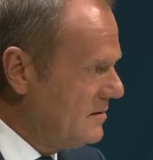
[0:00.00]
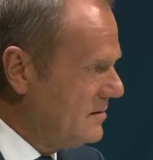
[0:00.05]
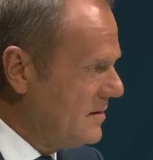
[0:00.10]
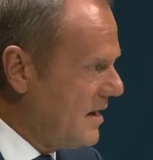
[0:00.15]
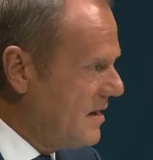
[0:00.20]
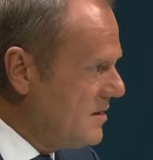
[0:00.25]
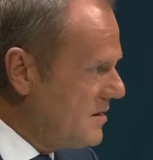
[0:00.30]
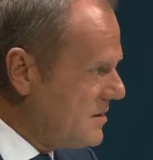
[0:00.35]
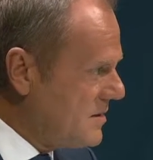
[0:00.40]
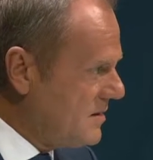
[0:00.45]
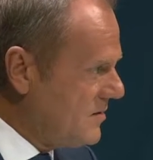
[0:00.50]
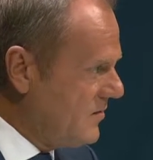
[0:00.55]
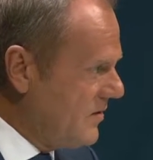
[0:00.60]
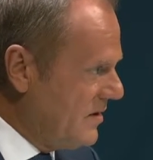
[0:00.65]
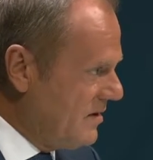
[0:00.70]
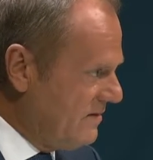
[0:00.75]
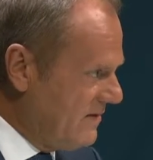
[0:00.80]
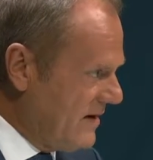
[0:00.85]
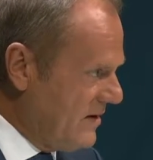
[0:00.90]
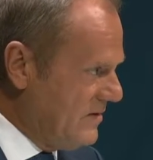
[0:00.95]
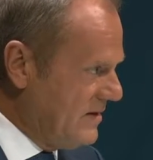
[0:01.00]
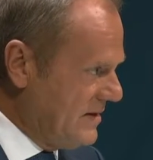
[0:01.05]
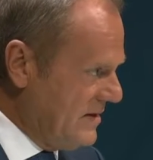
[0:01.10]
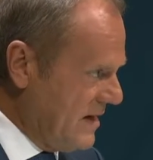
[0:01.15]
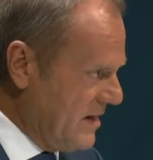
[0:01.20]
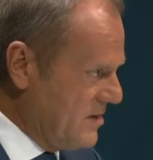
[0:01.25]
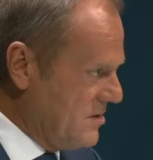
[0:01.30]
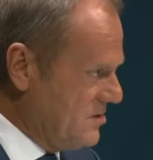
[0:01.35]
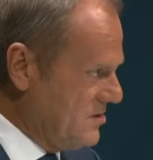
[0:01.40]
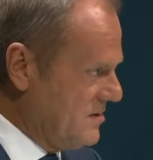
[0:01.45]
The history of our
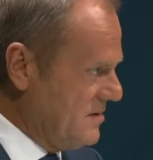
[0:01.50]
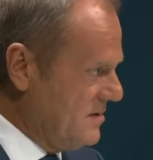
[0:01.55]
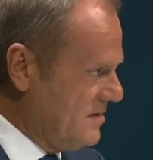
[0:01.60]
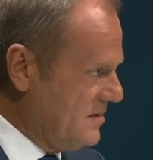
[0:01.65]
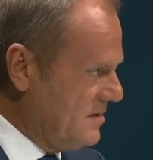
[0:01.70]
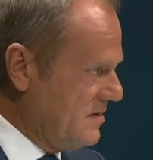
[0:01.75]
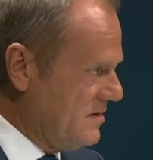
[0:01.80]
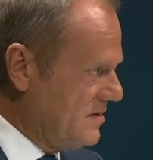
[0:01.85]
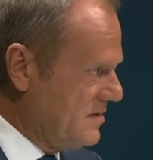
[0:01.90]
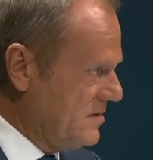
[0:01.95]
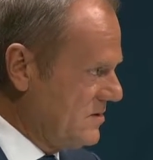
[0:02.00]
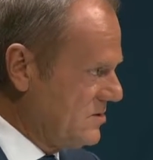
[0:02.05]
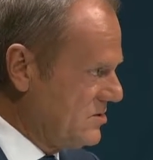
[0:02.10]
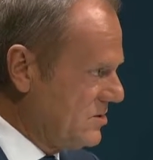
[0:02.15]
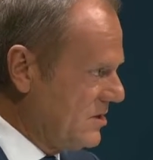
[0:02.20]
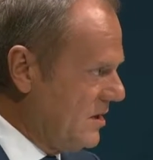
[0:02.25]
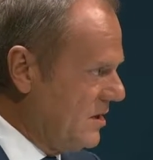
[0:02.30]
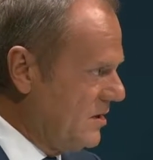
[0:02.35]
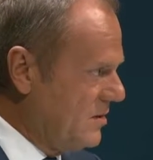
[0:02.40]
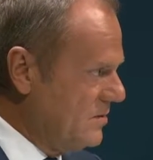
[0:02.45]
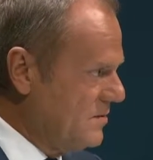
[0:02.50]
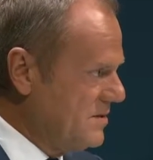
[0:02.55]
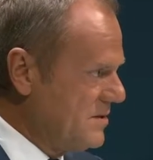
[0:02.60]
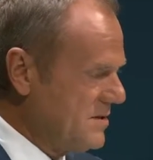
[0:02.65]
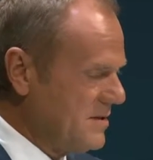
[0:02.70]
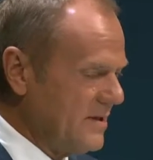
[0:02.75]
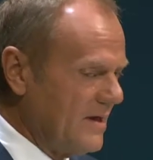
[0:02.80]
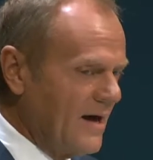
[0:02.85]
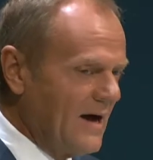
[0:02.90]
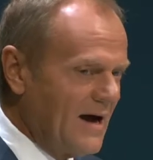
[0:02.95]
nations
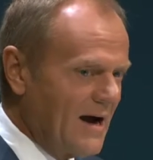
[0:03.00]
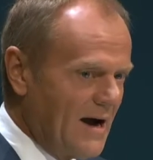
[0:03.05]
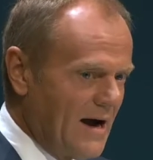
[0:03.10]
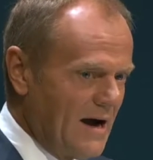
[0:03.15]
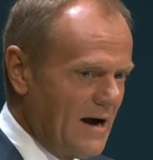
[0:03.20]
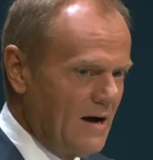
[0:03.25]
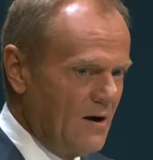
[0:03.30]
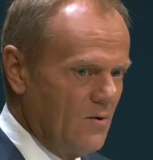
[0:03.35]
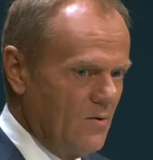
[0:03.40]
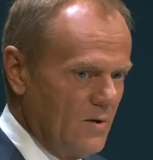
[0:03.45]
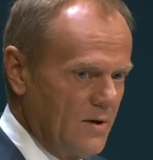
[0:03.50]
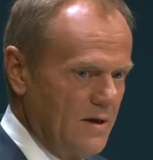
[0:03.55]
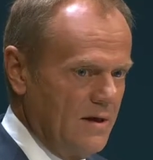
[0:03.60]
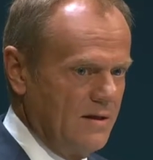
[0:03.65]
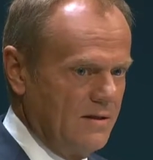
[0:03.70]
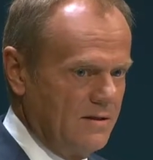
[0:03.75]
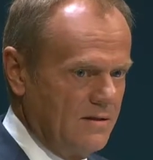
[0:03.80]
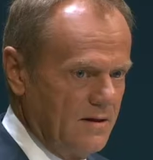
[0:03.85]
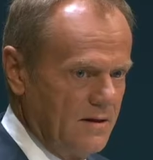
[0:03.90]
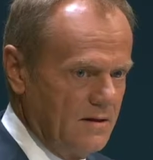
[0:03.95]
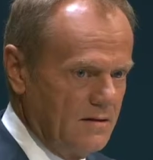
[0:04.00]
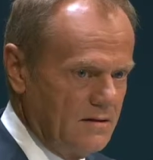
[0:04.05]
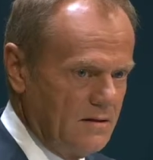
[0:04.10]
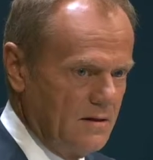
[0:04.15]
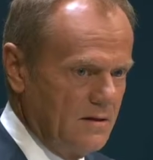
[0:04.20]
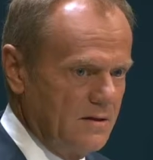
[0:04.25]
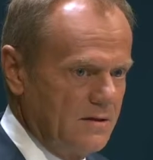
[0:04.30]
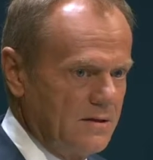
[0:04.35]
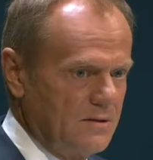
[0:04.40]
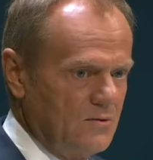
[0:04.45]
shows how easy it
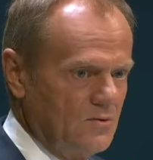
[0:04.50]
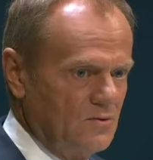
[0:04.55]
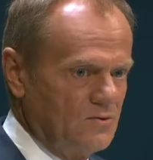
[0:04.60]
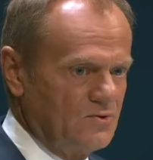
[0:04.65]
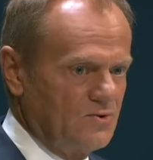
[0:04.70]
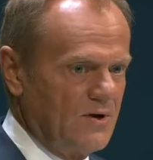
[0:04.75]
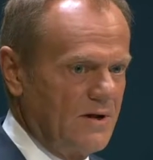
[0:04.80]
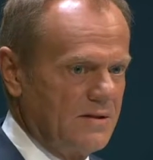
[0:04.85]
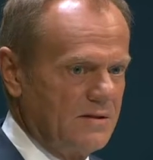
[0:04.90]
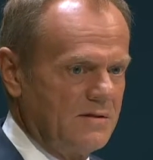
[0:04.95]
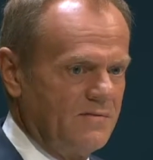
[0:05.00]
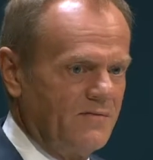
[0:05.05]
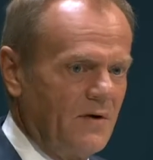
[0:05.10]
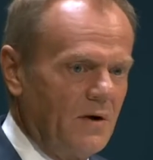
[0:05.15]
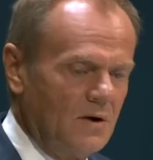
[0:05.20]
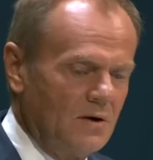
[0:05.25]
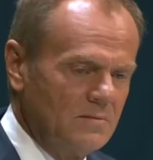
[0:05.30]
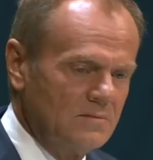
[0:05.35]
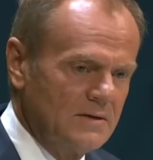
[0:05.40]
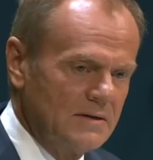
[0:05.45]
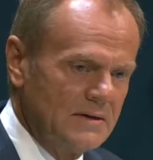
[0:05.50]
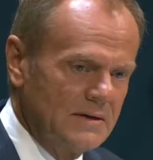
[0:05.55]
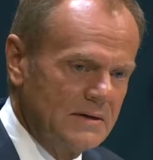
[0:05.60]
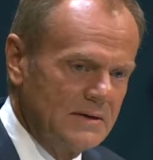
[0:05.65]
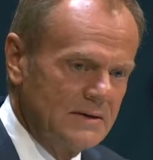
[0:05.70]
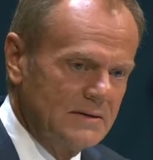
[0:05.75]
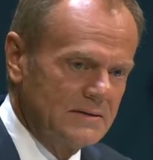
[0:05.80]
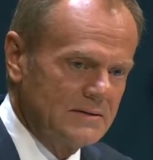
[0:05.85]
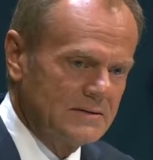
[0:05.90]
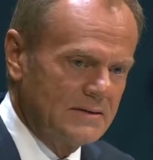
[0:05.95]
is to transform
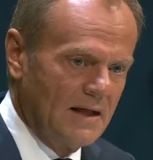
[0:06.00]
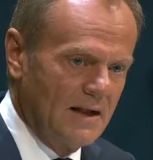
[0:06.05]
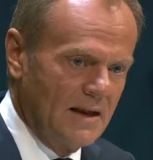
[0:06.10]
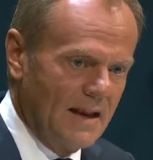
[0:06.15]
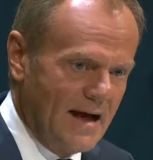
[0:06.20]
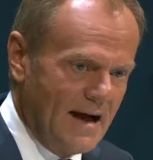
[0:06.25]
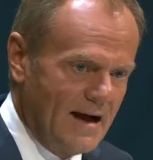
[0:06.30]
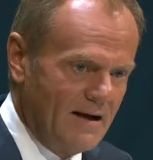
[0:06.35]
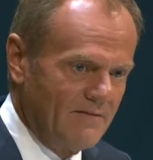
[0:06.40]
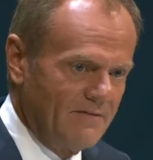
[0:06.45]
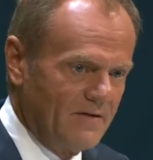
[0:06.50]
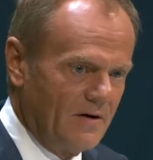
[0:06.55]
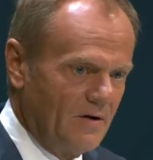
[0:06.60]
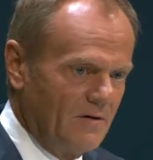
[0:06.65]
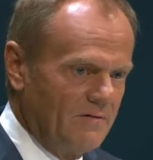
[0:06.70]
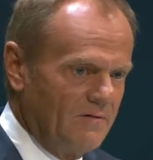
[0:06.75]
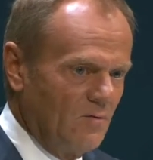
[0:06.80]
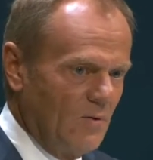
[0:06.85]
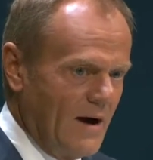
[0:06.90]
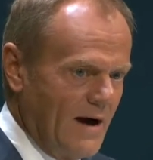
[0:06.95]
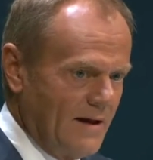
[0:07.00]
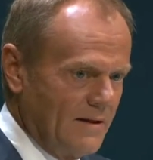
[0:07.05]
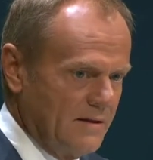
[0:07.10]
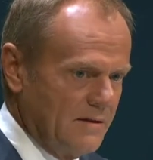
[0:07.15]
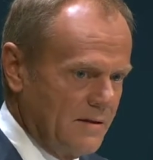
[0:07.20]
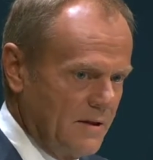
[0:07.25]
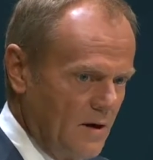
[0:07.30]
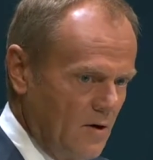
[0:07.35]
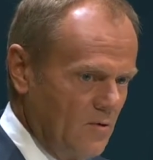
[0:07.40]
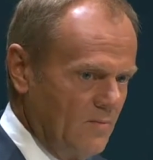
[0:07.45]
the love of
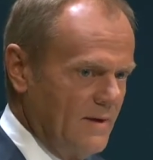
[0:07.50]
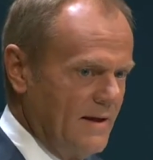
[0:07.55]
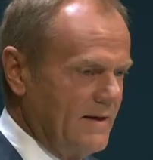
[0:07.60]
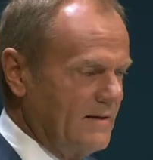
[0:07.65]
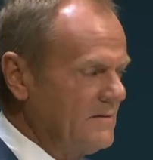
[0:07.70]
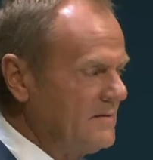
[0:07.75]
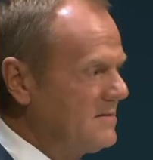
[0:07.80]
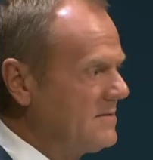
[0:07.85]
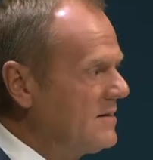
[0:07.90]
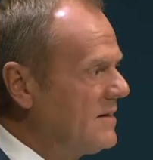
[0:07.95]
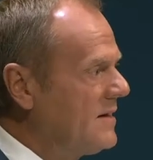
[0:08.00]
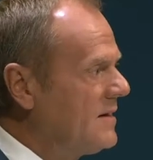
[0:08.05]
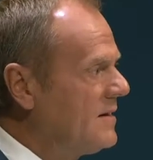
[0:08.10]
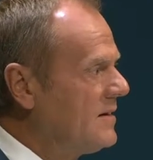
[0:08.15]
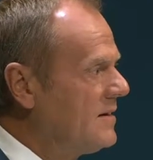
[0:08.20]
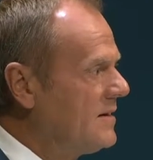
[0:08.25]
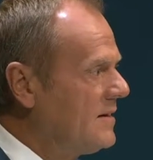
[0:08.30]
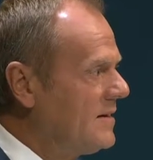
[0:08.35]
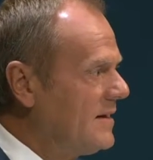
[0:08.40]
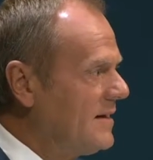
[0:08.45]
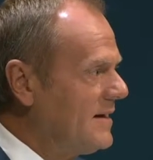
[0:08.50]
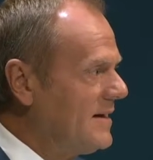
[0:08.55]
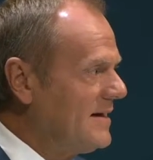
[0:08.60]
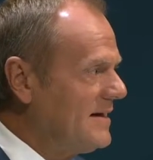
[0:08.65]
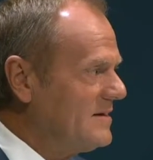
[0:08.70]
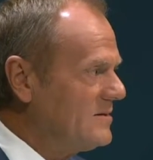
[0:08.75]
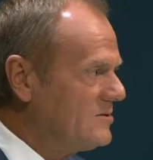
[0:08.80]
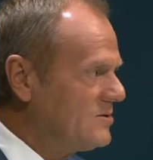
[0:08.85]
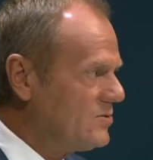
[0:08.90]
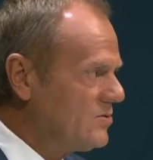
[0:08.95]
one's homeland
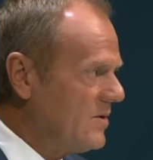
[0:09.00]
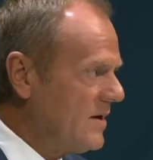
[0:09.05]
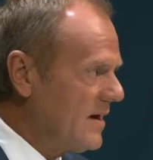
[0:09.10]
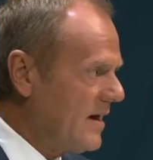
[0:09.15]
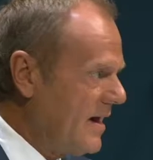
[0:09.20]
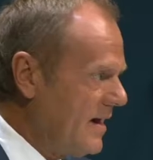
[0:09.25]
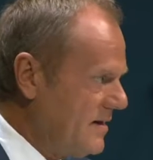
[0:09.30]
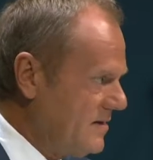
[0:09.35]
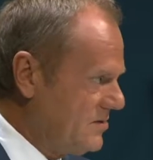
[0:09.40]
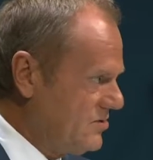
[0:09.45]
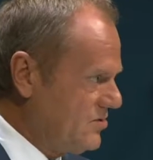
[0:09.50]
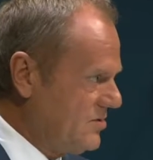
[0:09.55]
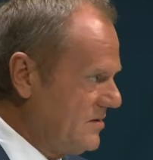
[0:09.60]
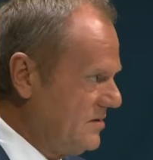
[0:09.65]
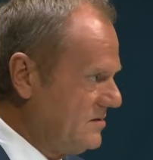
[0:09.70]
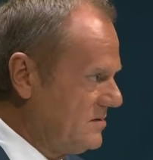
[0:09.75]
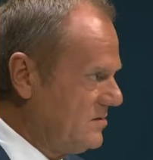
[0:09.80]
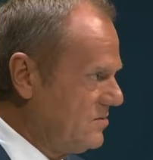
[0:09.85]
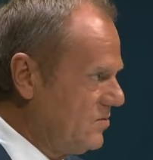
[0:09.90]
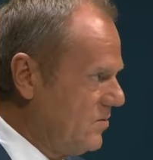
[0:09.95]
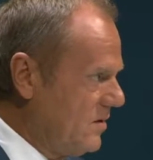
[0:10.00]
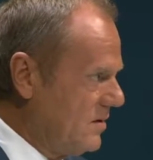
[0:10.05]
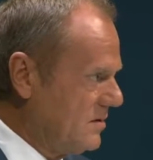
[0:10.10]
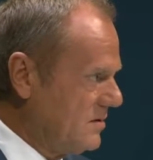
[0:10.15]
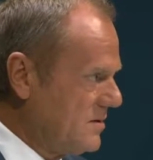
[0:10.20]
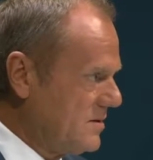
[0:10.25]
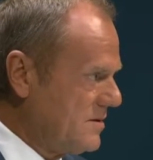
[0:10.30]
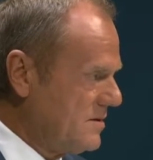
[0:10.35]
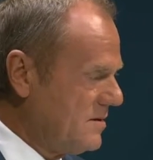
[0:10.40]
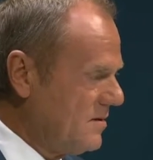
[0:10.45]
into a hatred
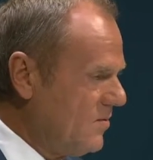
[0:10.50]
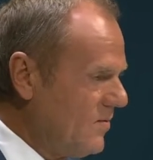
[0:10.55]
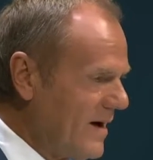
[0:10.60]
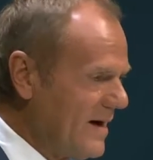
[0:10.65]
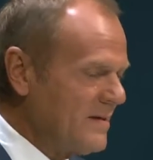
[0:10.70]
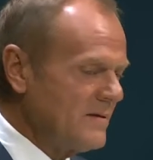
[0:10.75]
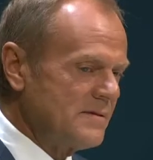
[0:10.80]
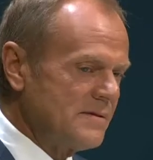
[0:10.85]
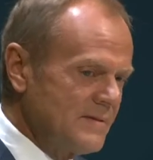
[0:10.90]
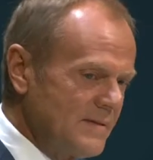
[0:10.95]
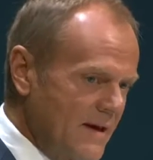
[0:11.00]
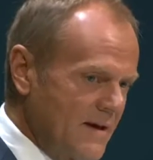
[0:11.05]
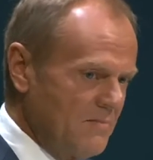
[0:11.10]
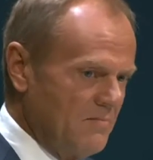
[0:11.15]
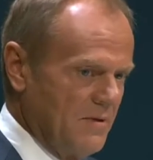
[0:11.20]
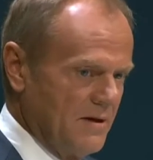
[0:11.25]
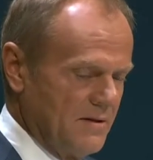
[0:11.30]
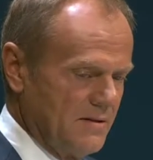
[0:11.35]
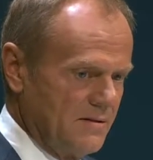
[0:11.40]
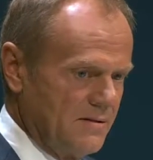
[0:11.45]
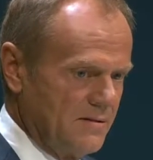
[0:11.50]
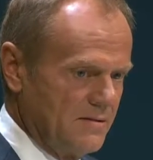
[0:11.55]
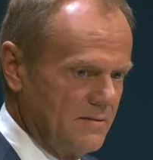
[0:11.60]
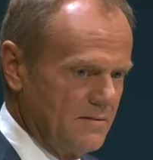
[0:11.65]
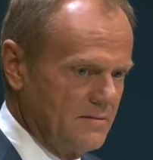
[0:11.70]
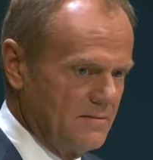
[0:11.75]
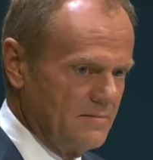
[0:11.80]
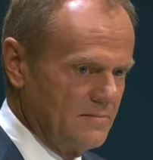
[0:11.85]
towards one's neighbors